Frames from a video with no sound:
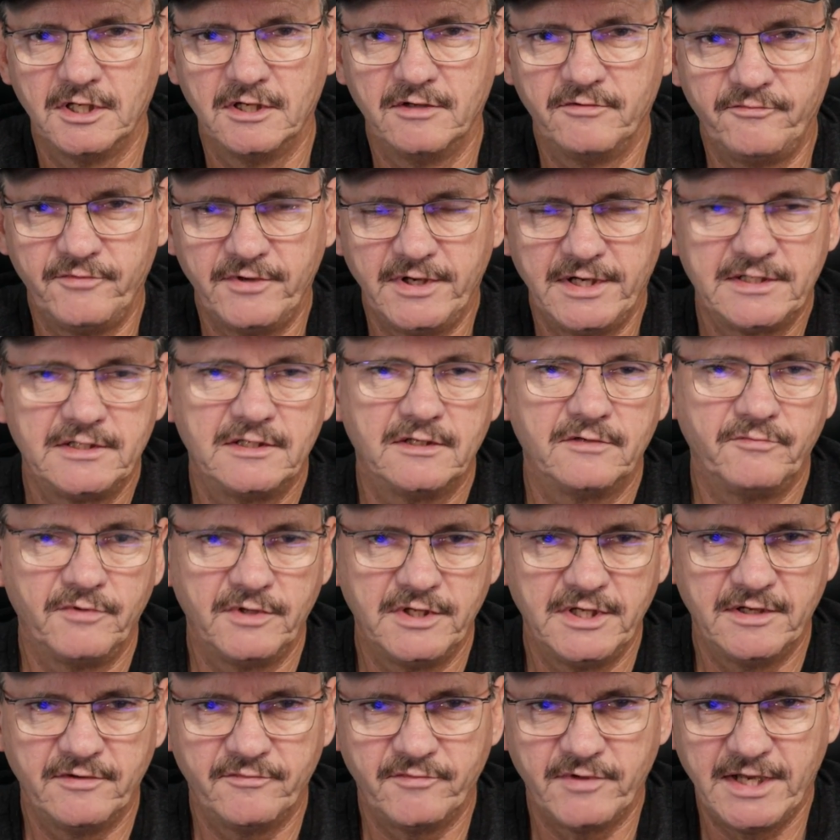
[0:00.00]

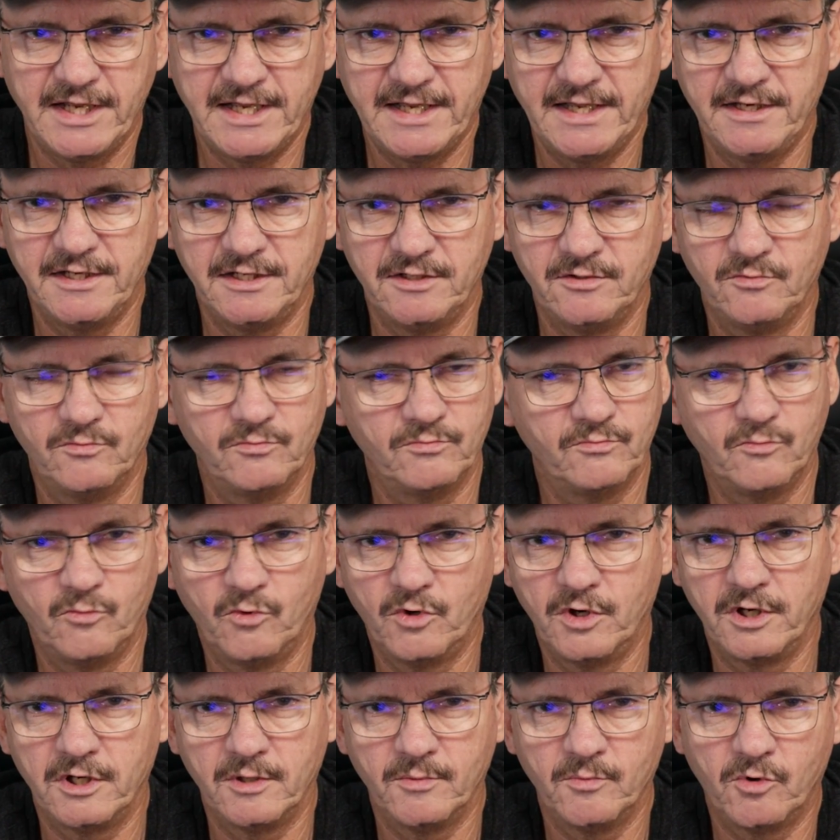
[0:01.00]
effectively have added
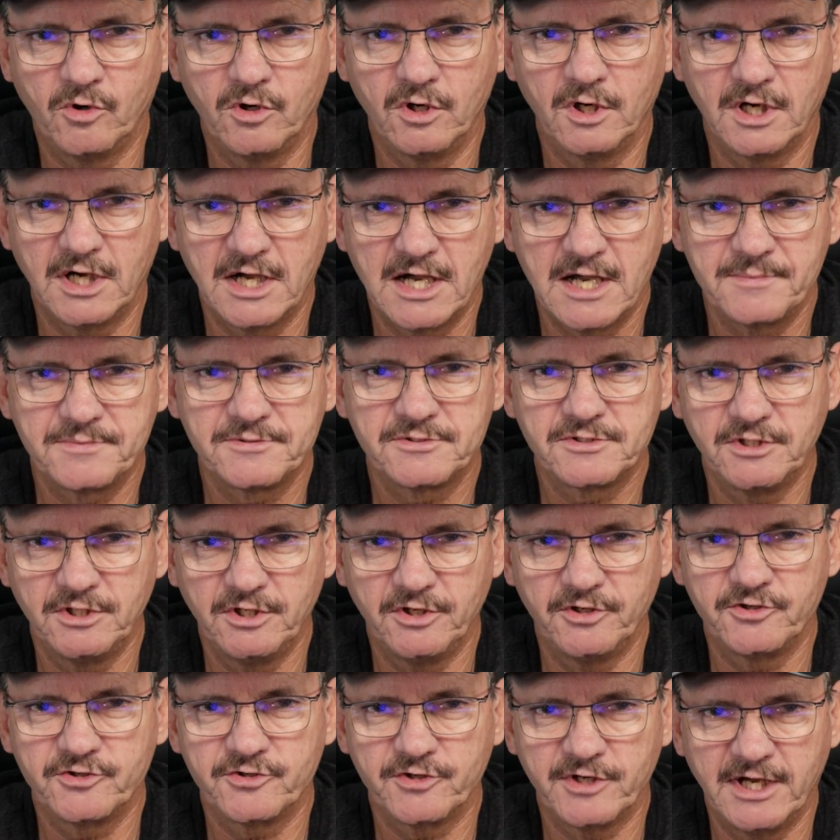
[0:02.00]
one or more hops to
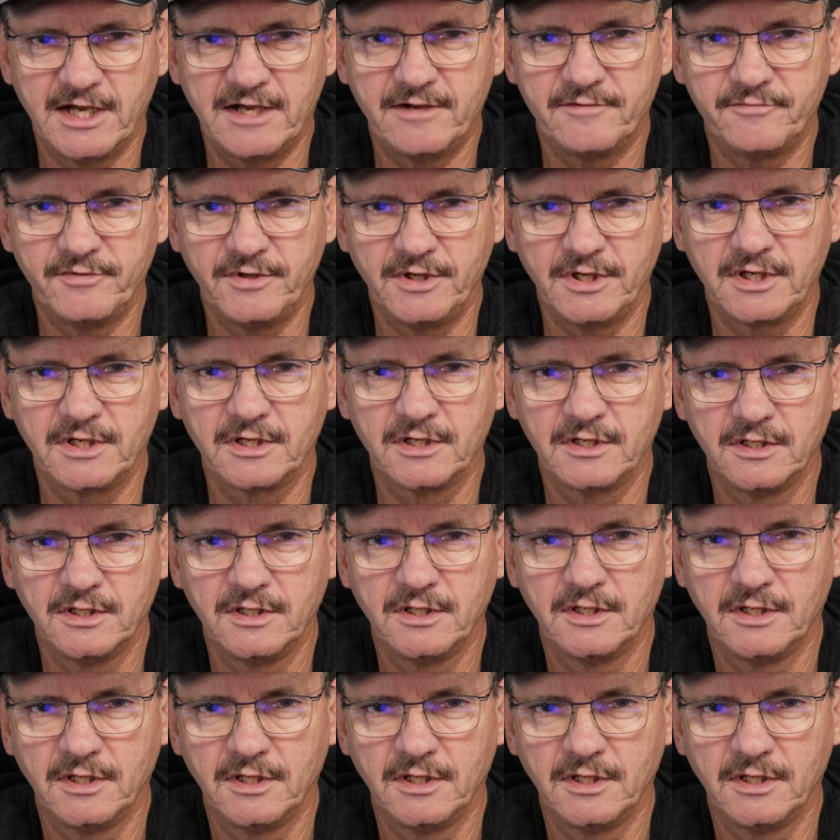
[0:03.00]
your traffic